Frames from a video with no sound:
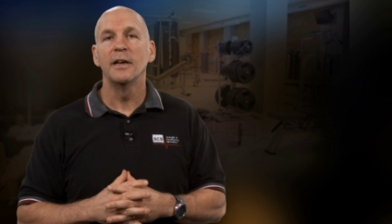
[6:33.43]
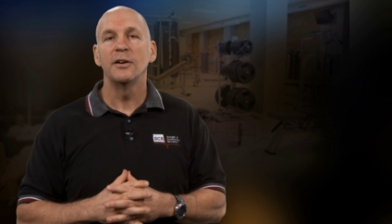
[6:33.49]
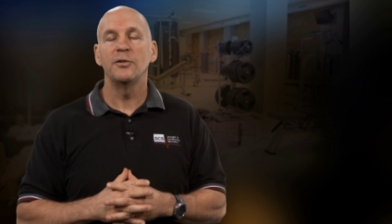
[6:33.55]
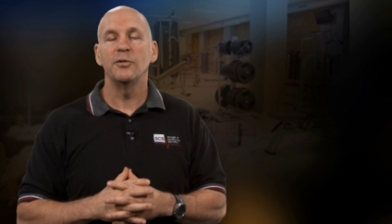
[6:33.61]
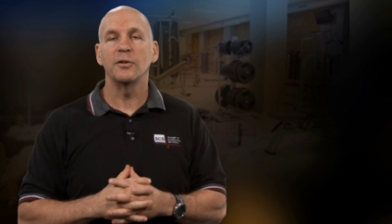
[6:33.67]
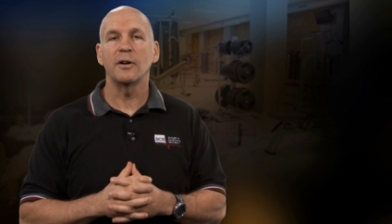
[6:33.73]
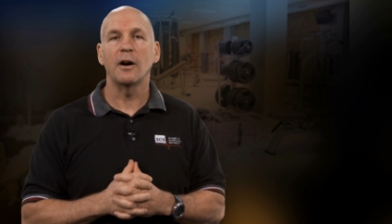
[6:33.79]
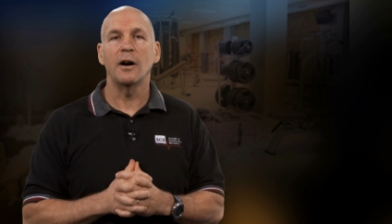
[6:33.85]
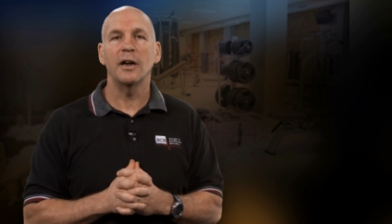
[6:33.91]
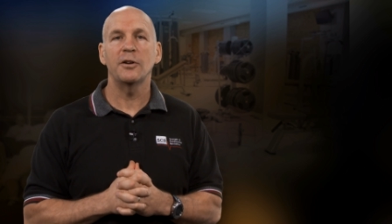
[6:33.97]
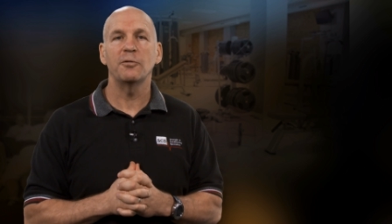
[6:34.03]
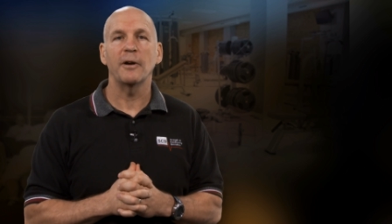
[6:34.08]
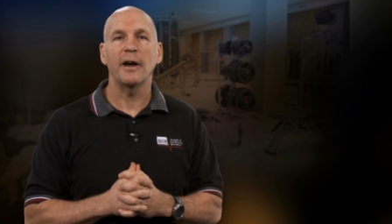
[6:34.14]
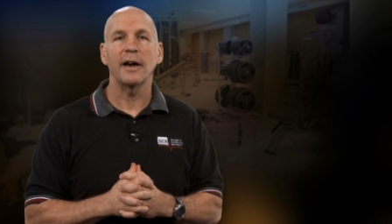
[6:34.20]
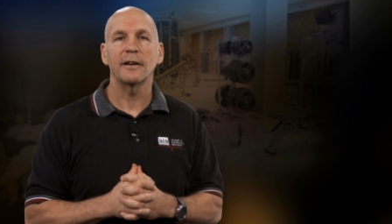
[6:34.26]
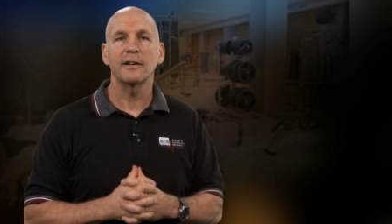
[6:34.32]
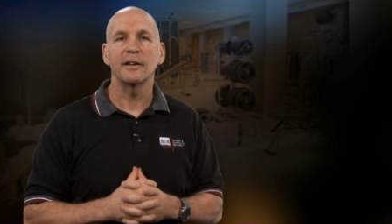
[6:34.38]
to a
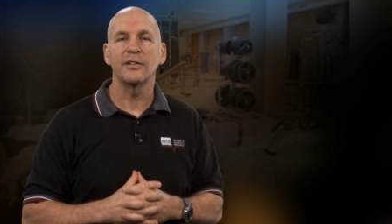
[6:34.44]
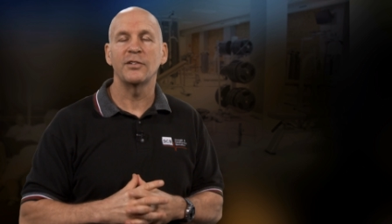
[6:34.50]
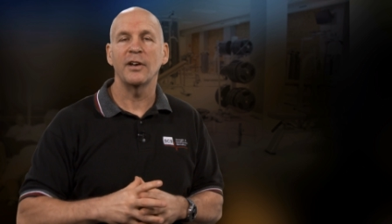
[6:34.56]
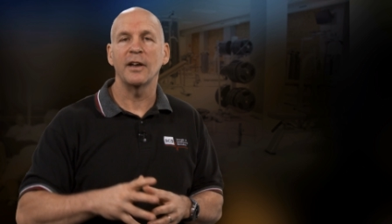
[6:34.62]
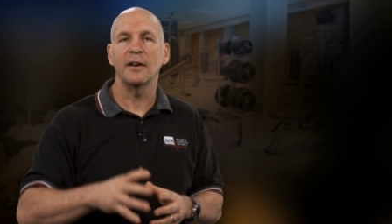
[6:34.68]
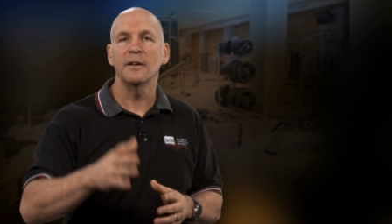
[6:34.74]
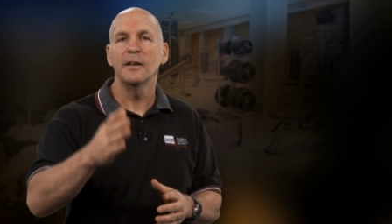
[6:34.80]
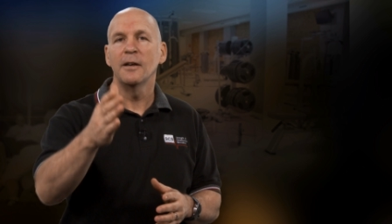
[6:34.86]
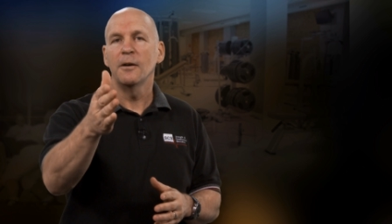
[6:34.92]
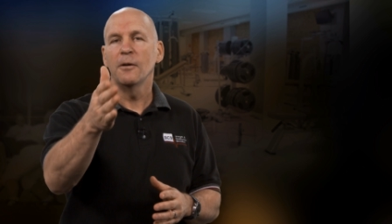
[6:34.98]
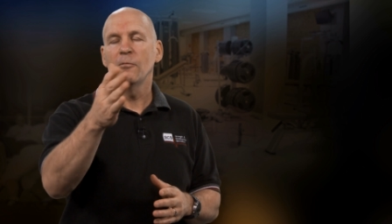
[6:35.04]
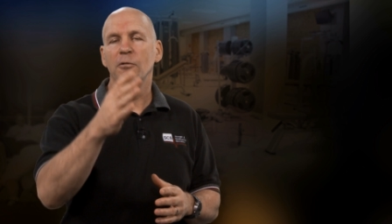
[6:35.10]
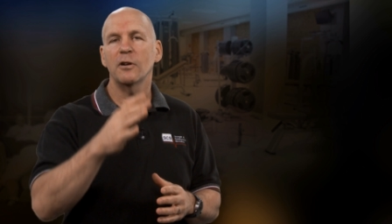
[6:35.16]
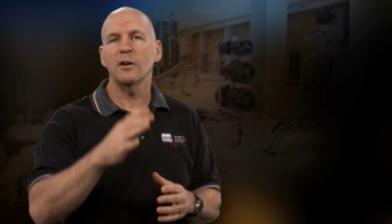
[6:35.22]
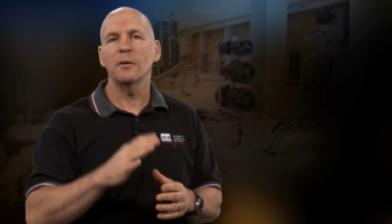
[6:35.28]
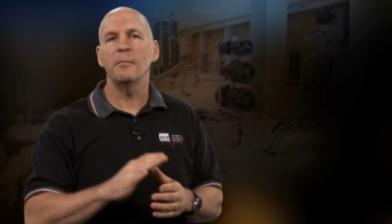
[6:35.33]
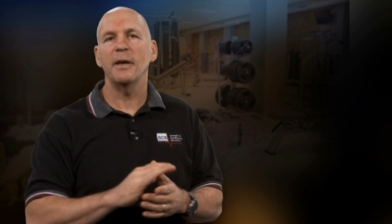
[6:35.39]
contract and said,
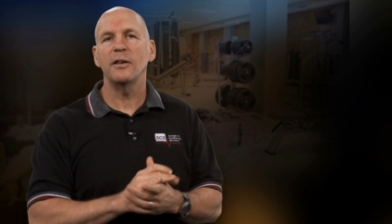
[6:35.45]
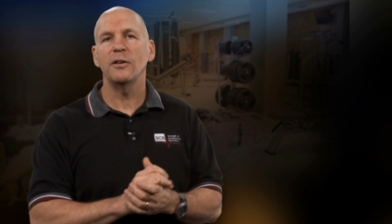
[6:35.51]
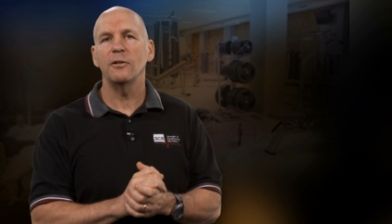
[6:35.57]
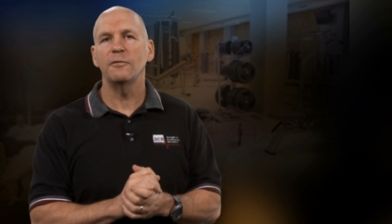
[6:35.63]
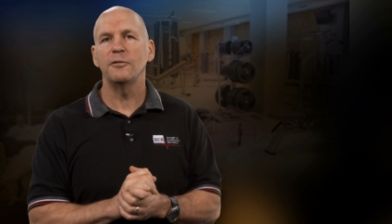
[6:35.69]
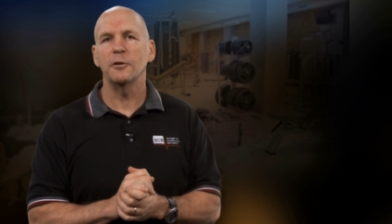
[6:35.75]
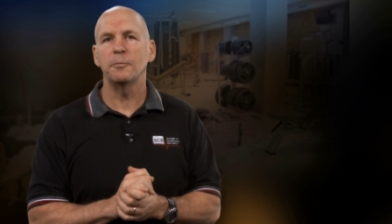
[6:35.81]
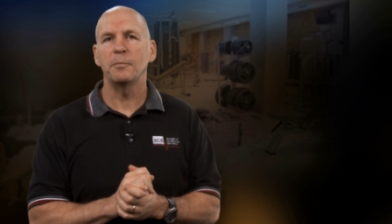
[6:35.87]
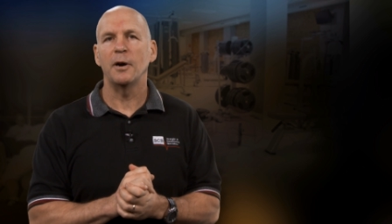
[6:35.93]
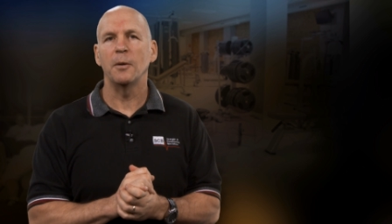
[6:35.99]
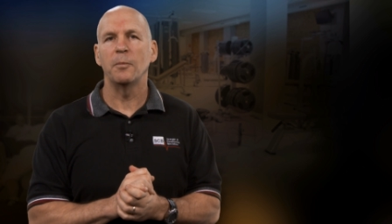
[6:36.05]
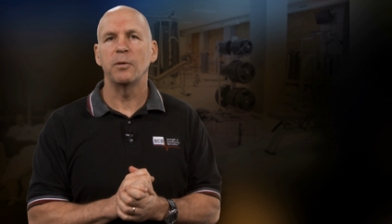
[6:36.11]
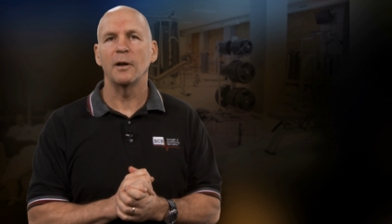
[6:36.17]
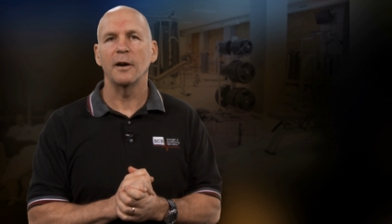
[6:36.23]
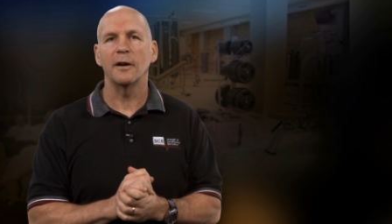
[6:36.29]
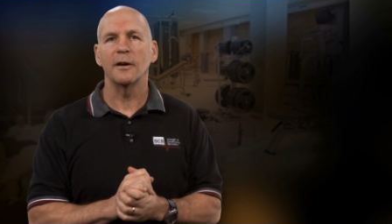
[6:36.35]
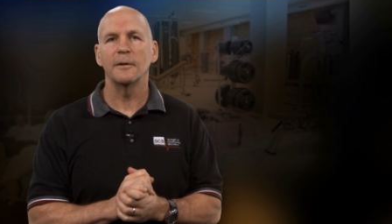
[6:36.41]
we're going to make you a football
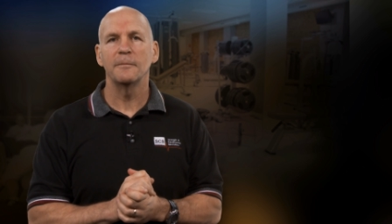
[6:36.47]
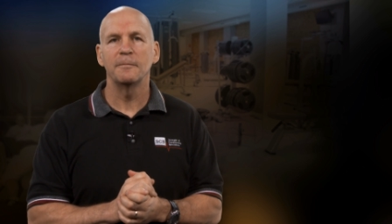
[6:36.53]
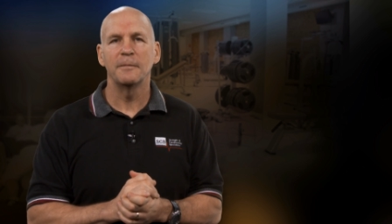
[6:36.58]
player.